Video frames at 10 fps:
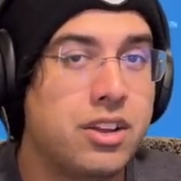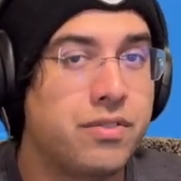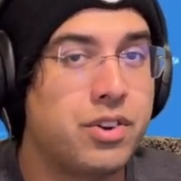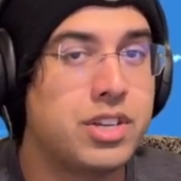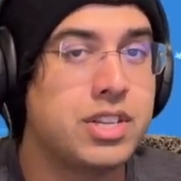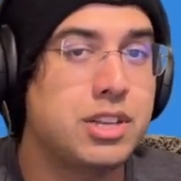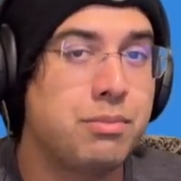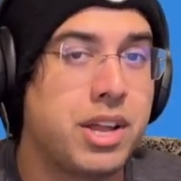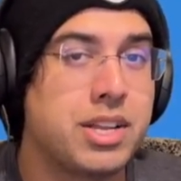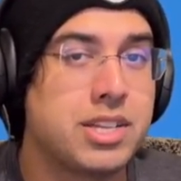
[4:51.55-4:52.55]
versus the
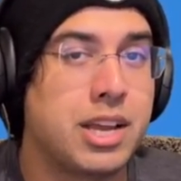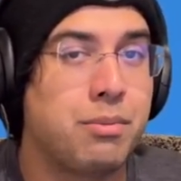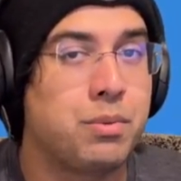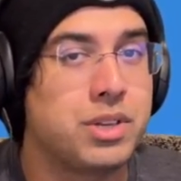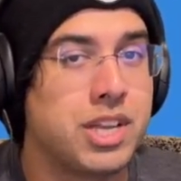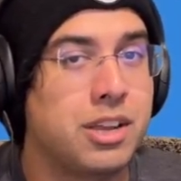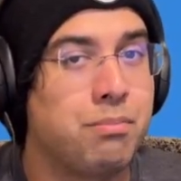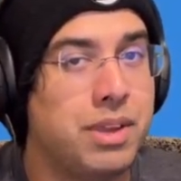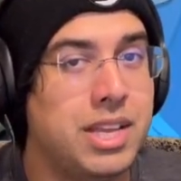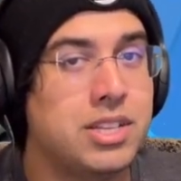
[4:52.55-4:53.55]
amount of time it would take
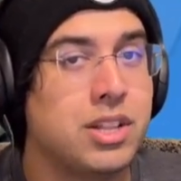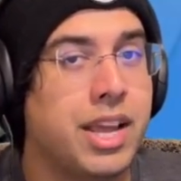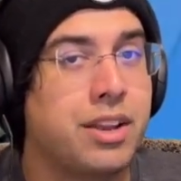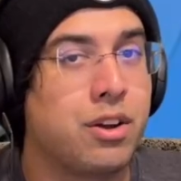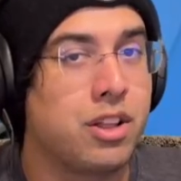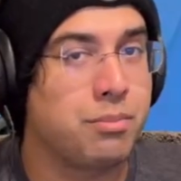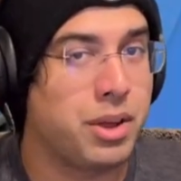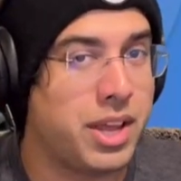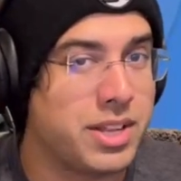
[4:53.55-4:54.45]
for me to land all of my